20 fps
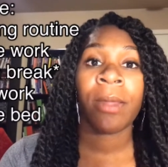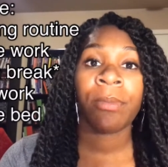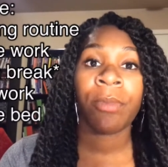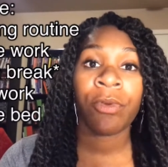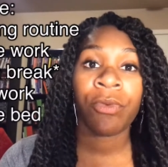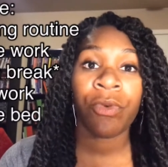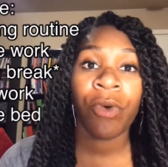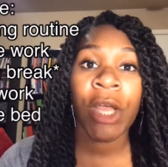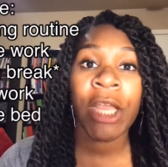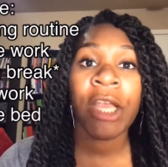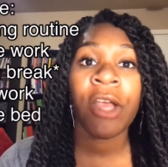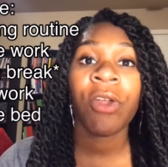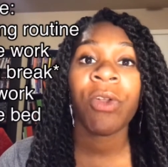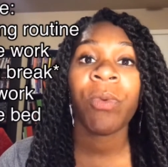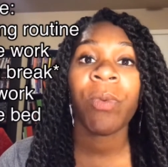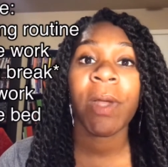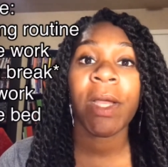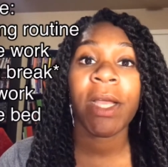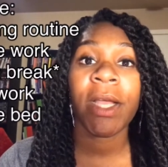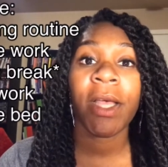before you go
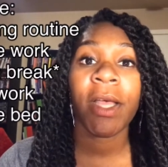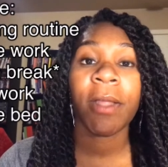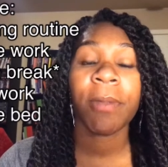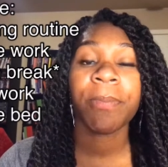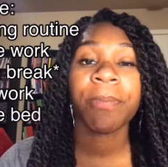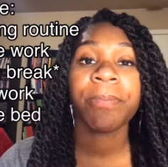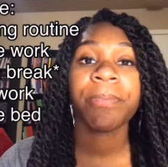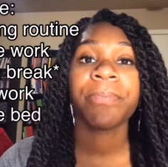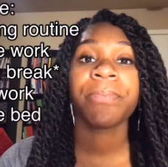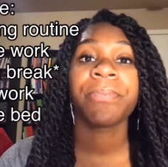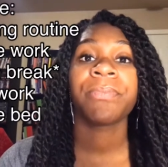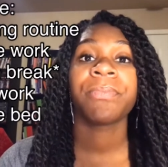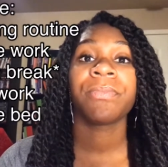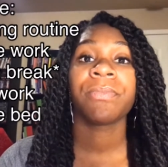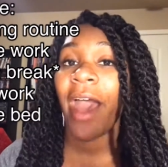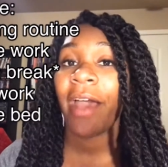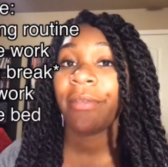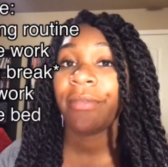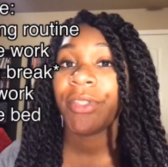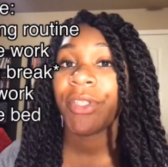to work,
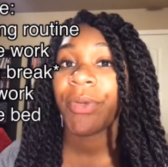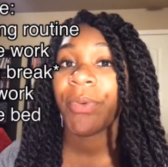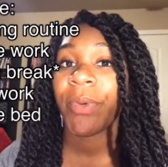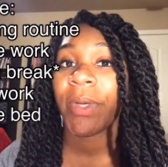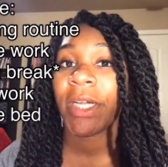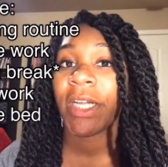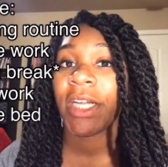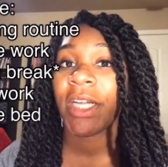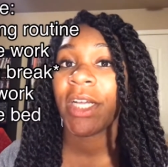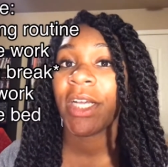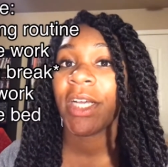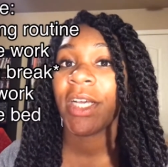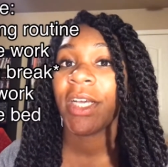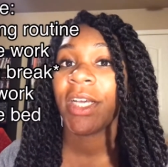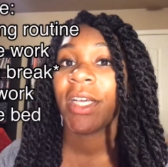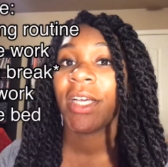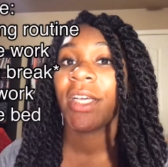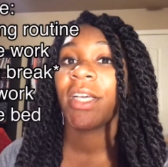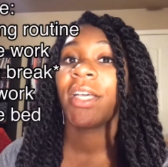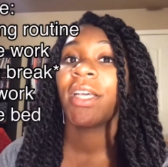after work,
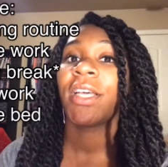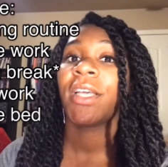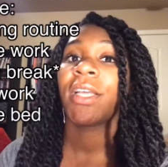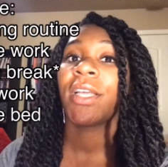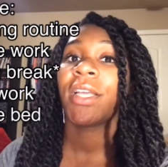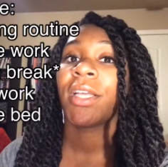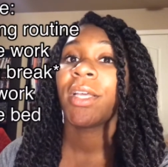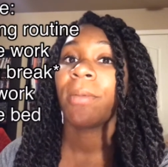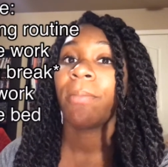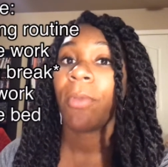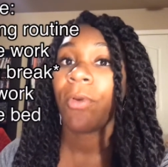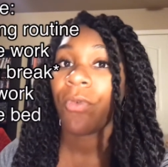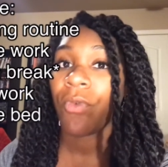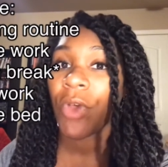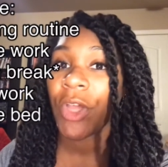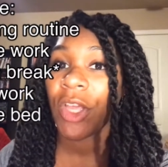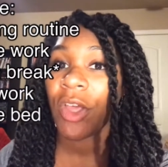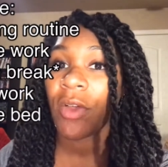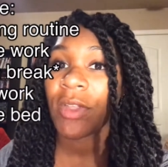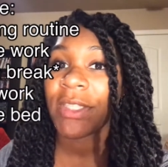
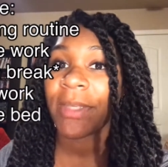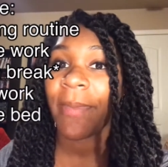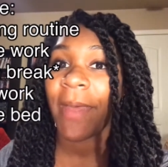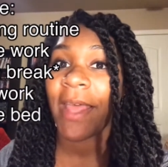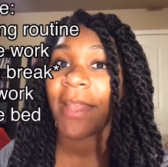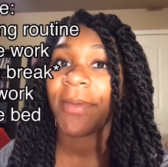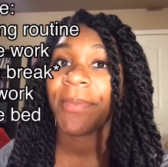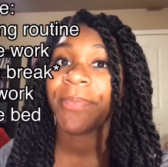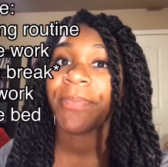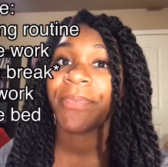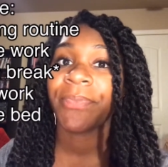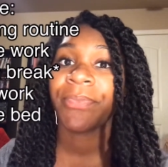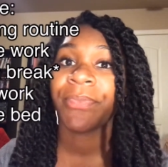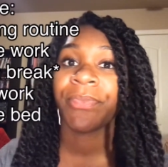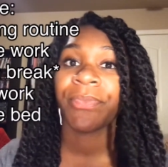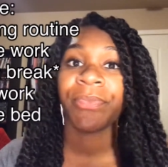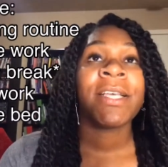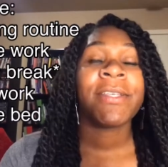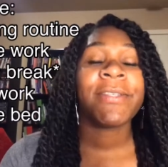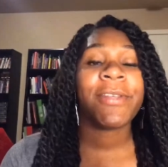before you go to bed.
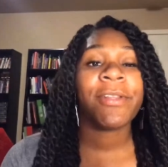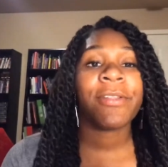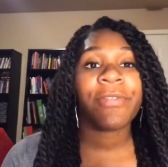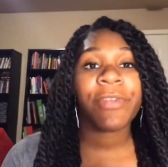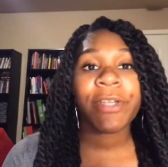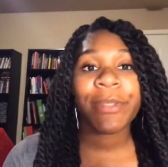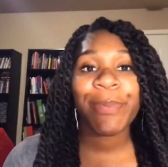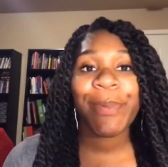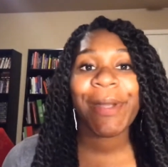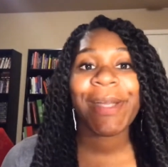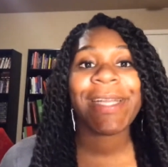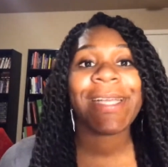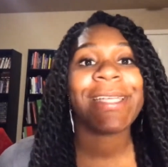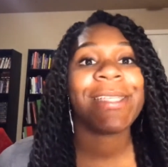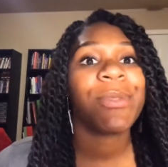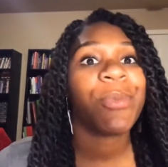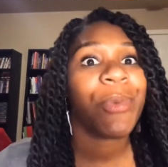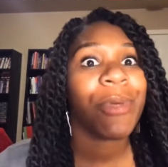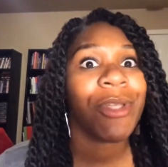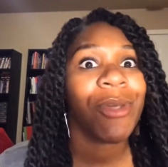So the first part
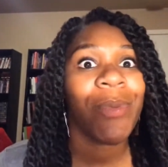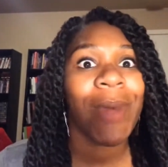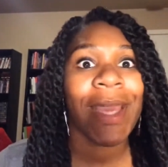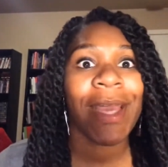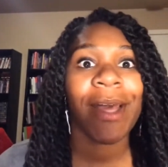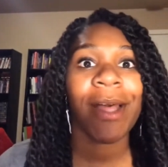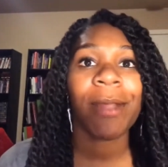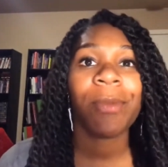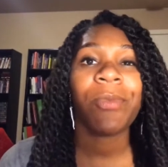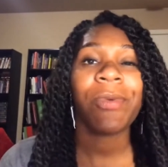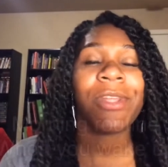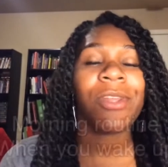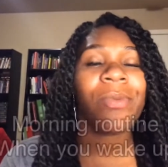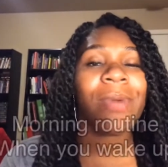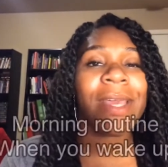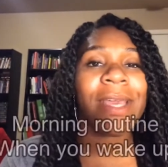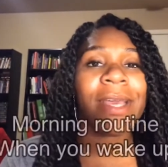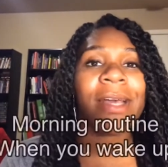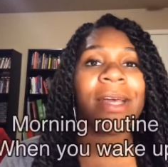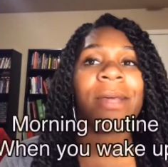is when you wake up. When you
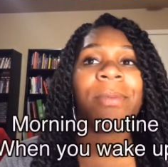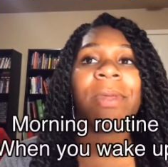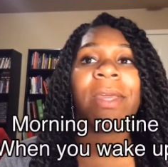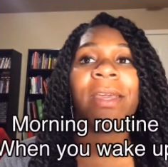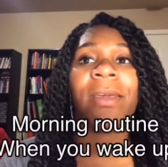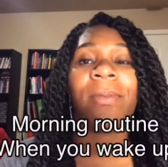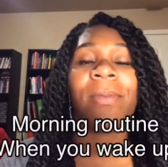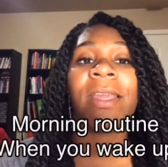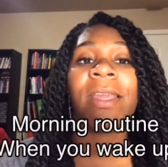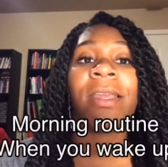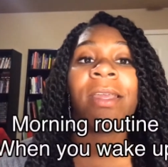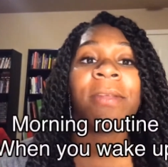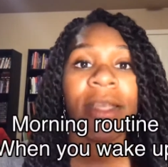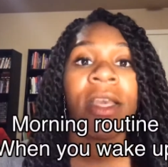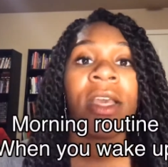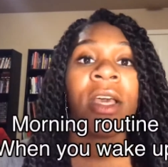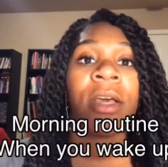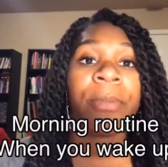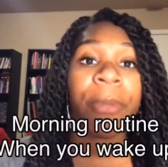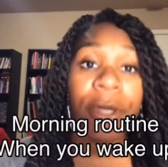wake up, it could be
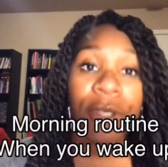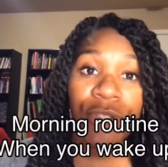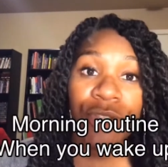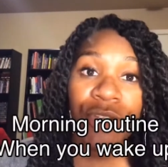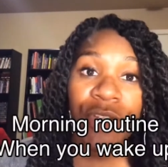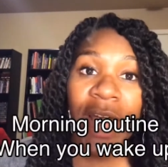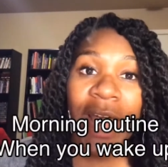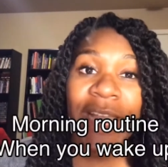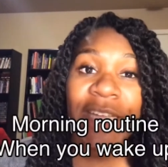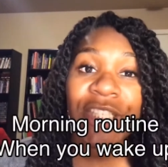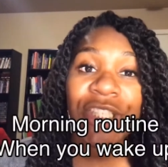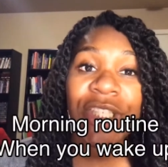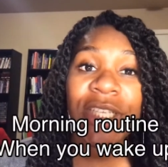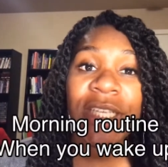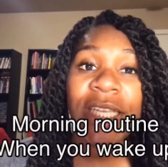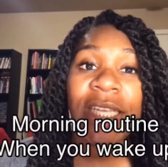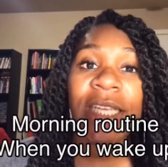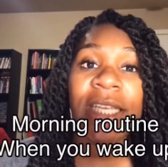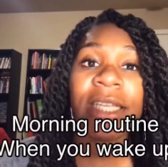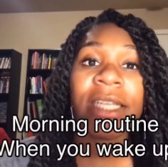personal
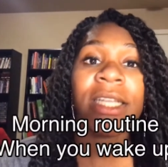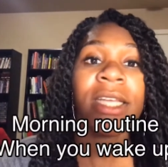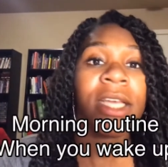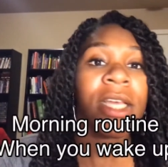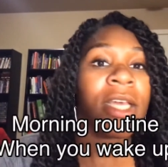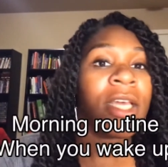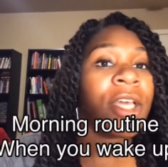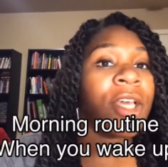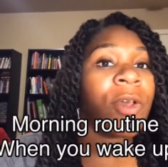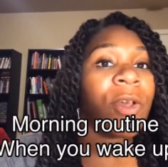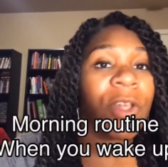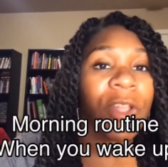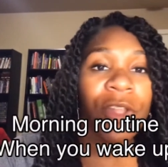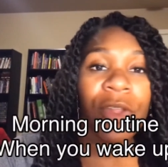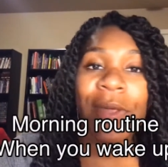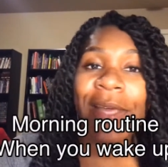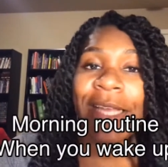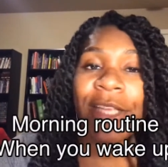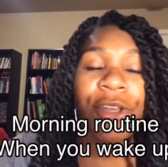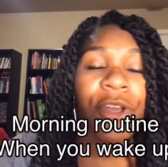hygiene,
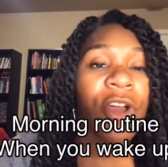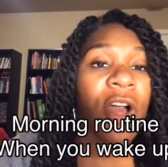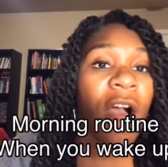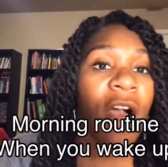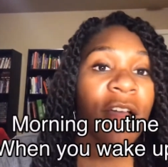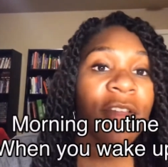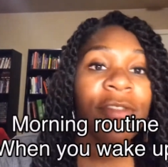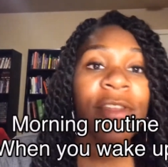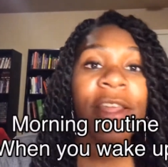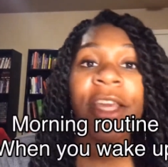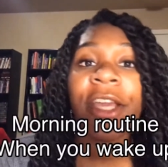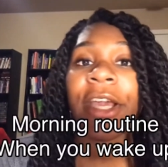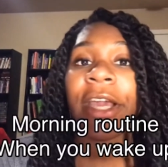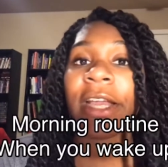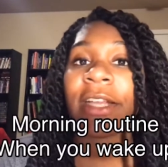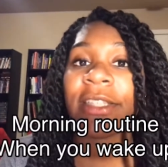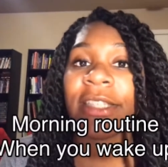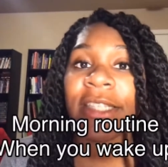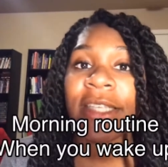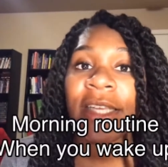you get your coffee or
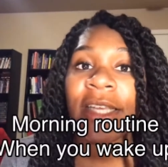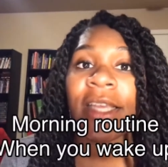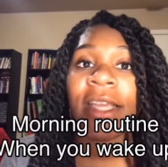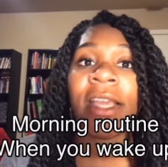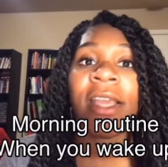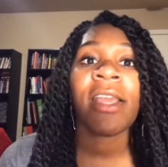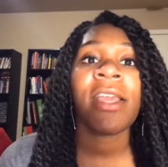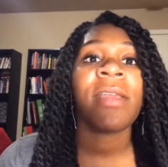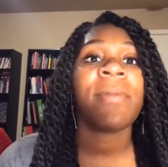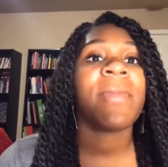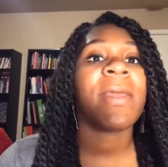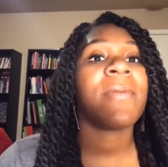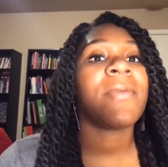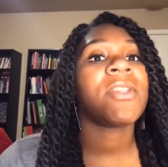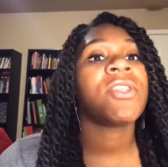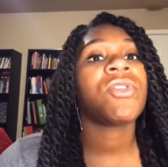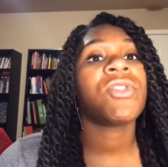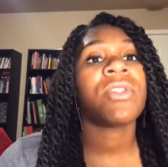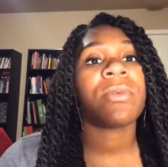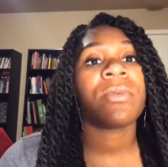your tea,
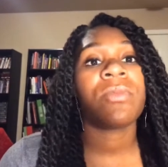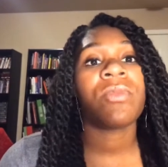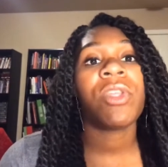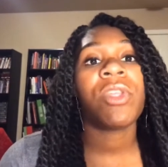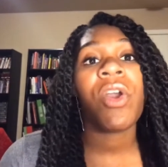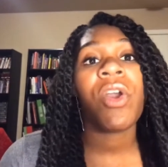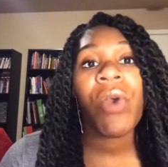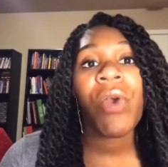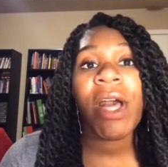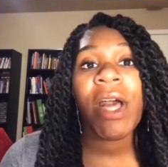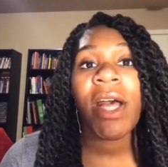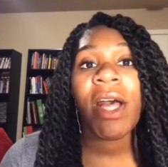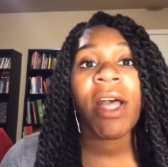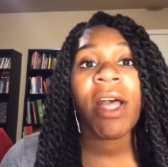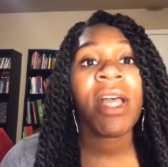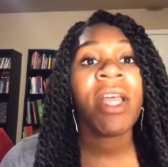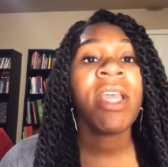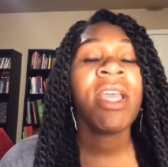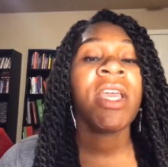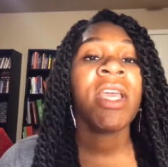maybe do some
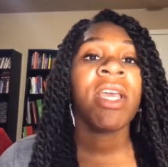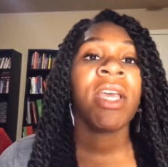yoga,